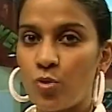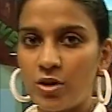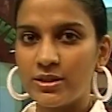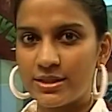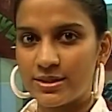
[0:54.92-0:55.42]

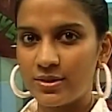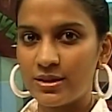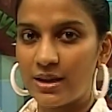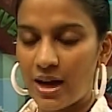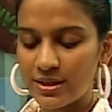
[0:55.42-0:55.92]
quality is
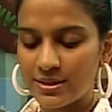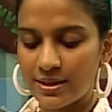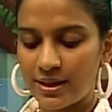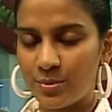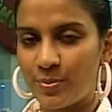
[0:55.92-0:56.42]
going to
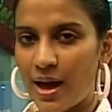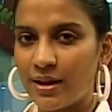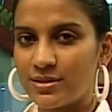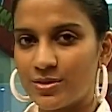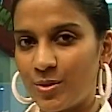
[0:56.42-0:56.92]
last and the
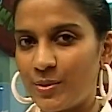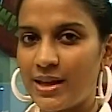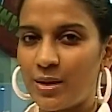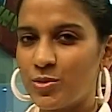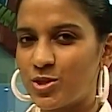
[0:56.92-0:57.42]
bag is going to be that